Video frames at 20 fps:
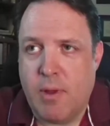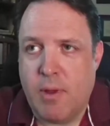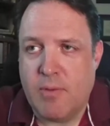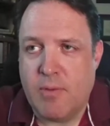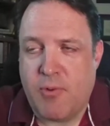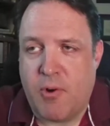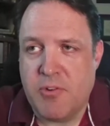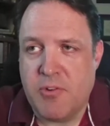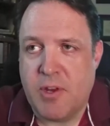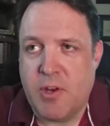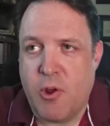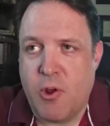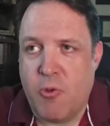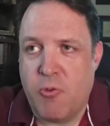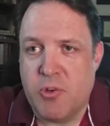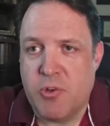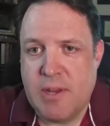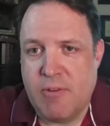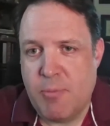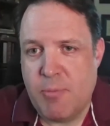As far as I know,
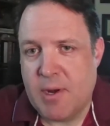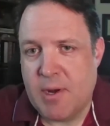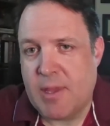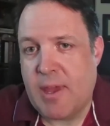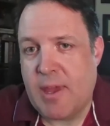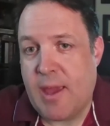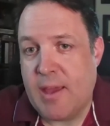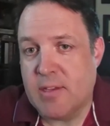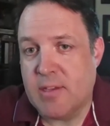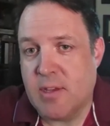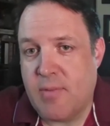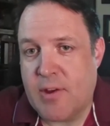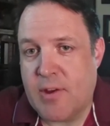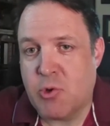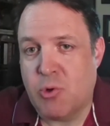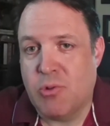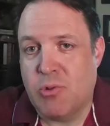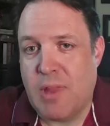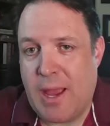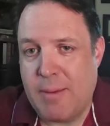there's never been a case of
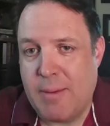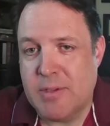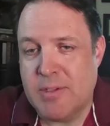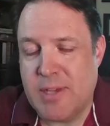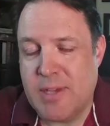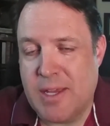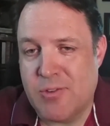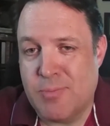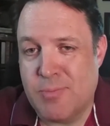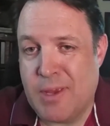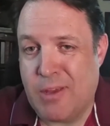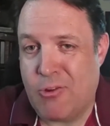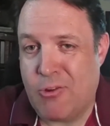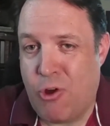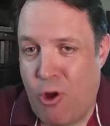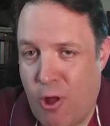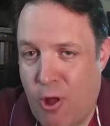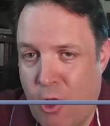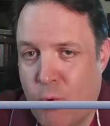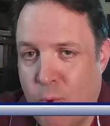actual Lyme disease from a
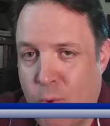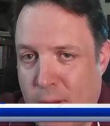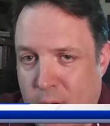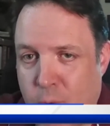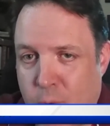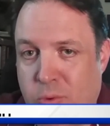Colorado